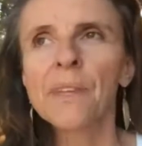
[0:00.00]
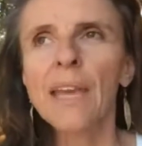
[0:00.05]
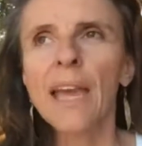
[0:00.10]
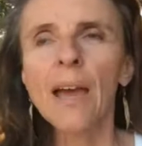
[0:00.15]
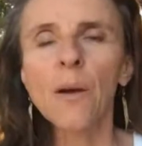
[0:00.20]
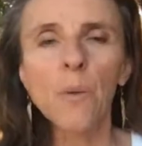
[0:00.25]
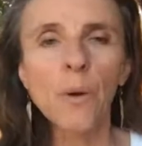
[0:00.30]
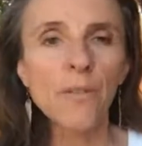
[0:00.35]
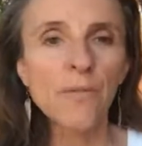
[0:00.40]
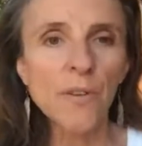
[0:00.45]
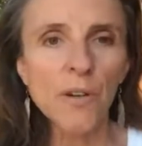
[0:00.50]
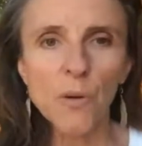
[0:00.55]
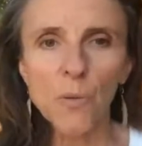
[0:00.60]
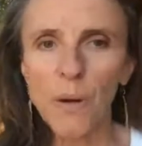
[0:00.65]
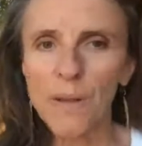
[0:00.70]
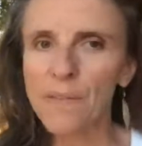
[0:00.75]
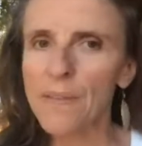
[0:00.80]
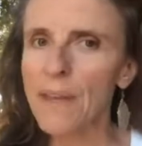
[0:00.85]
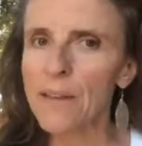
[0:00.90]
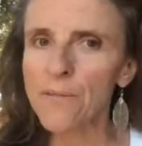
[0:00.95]
However,
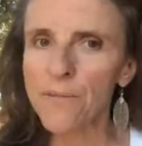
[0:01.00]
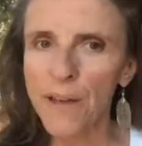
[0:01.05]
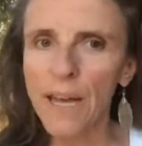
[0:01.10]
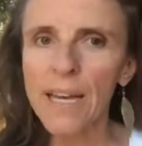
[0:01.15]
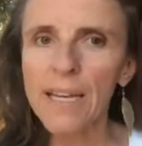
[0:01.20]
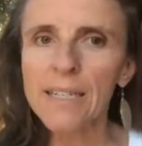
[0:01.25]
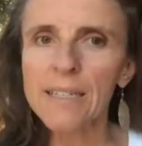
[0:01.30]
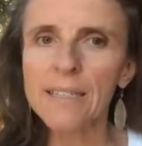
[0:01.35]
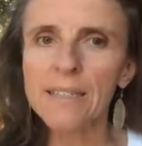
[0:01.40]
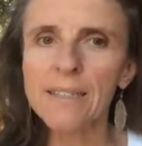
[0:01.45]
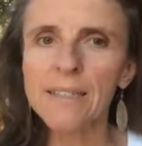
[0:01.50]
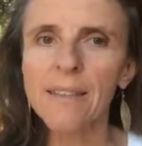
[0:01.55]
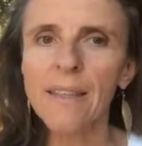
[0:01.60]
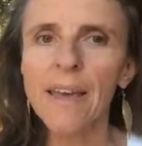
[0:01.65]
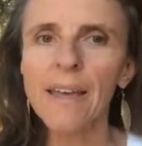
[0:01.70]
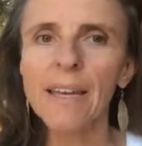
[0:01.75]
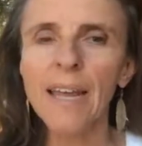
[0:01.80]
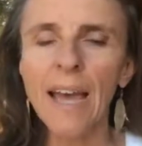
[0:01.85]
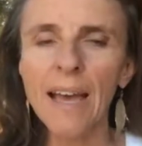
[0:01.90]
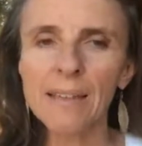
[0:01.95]
what they find is
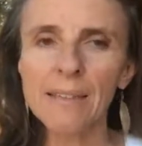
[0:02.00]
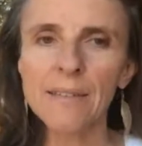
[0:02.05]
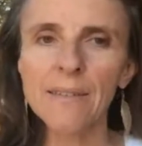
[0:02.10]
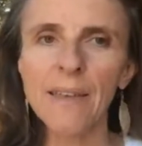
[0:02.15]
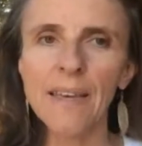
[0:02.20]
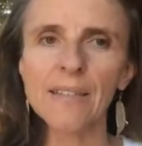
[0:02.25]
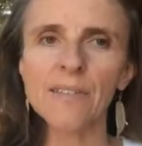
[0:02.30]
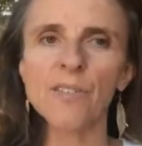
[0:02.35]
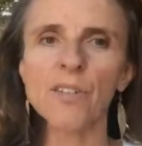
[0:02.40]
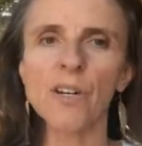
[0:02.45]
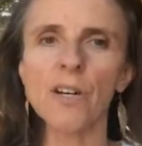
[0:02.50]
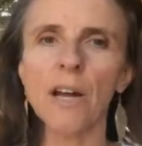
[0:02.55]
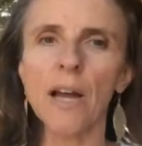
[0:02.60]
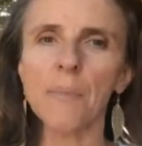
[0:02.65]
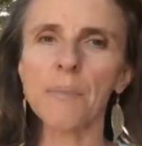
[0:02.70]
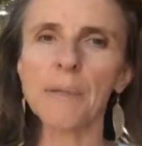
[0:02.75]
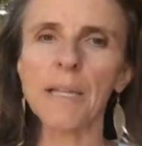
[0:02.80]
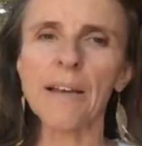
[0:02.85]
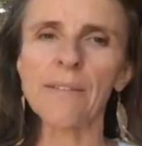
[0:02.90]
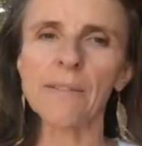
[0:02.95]
that as they start
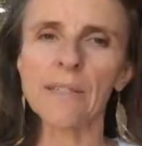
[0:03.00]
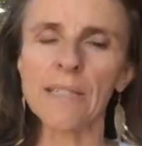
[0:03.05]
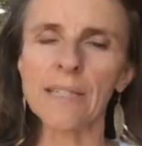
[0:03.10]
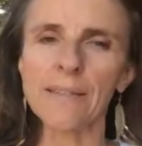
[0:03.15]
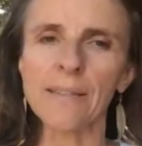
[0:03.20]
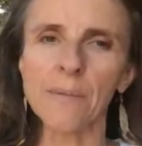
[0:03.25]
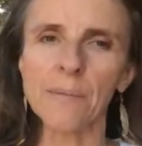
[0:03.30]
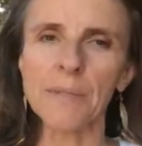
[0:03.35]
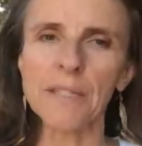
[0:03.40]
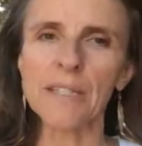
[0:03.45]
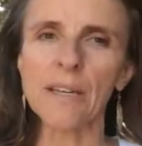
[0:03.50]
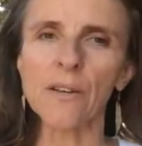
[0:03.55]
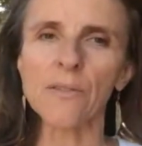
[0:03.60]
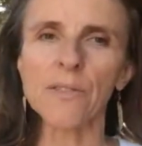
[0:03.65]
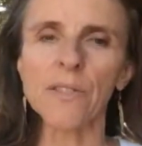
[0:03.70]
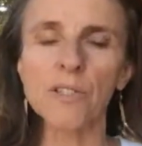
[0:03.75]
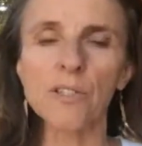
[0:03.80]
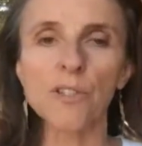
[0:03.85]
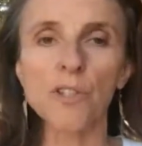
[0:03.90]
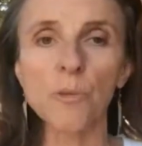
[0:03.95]
up-leveling
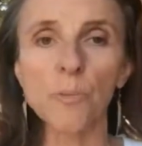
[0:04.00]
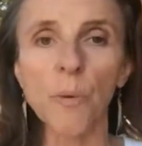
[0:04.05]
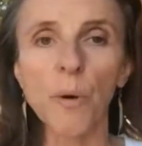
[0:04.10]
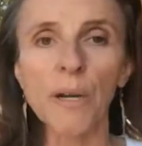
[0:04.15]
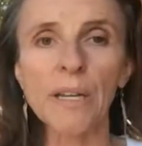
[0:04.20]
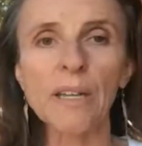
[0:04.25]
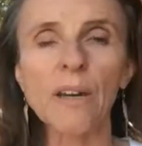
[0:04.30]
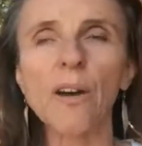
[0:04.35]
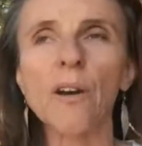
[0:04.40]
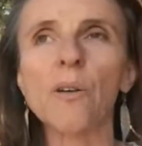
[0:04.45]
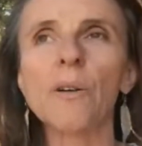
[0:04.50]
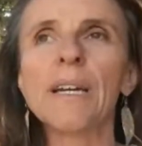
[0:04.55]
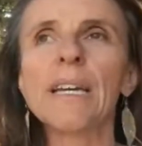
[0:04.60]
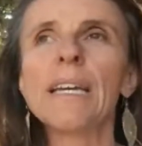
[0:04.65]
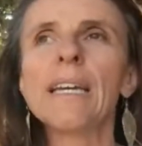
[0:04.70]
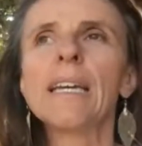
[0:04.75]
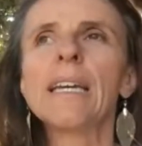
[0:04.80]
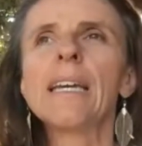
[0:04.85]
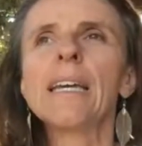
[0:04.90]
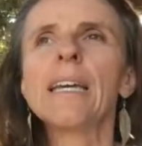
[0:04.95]
themselves to 2.0
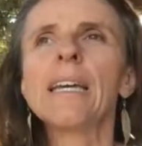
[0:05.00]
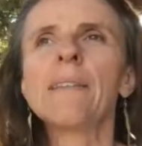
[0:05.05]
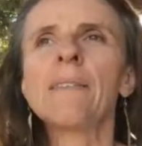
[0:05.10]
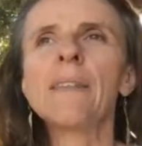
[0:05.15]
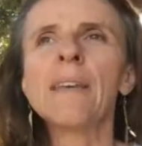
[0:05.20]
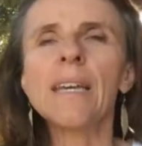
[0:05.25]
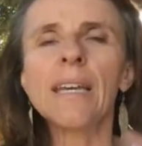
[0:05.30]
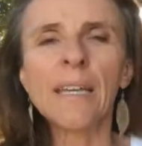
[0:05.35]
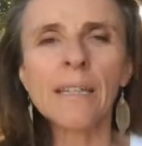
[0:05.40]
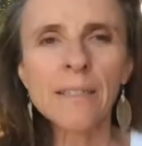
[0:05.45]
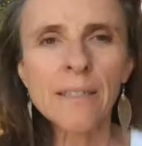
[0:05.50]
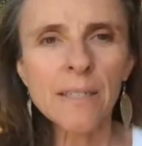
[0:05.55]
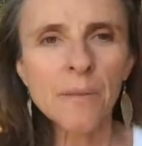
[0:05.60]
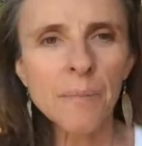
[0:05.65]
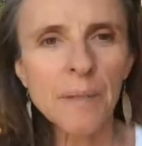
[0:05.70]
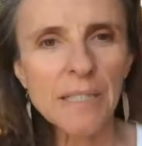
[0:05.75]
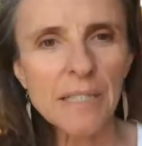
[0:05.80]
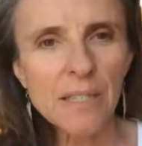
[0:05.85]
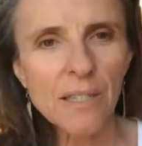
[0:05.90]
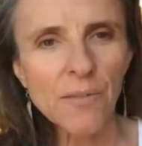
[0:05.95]
in the
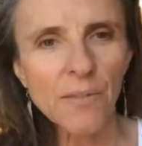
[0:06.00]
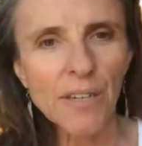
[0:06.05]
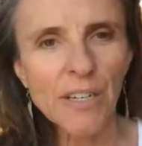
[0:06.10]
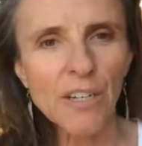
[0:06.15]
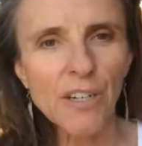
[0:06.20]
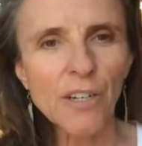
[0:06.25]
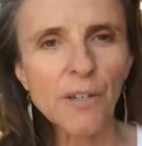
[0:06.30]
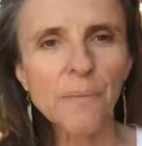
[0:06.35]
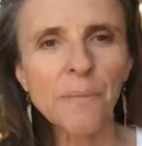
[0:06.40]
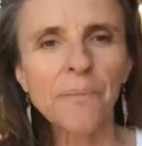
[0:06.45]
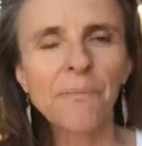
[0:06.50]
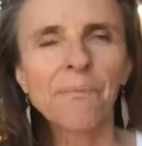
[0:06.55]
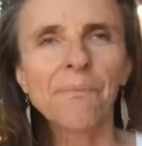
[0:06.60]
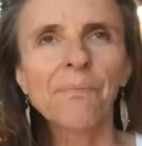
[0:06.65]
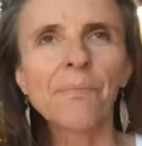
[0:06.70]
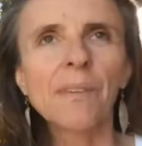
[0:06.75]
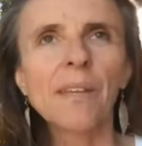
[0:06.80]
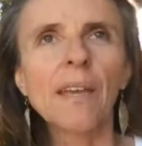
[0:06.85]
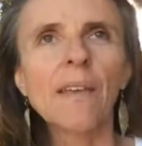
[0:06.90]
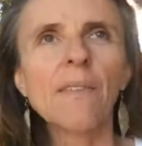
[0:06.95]
intimate sphere,
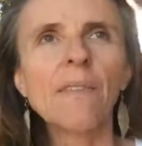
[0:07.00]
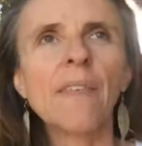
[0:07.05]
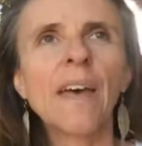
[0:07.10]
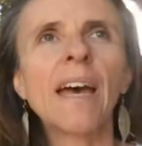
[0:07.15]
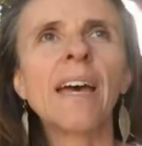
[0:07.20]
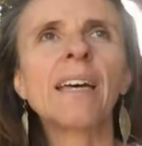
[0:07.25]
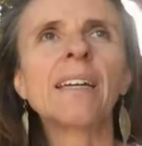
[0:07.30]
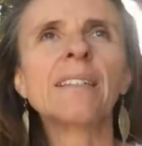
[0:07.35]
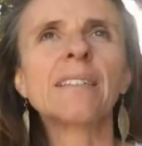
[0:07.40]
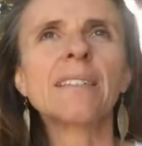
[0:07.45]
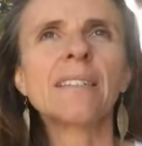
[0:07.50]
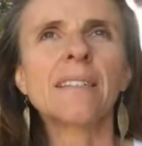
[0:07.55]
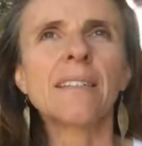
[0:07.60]
that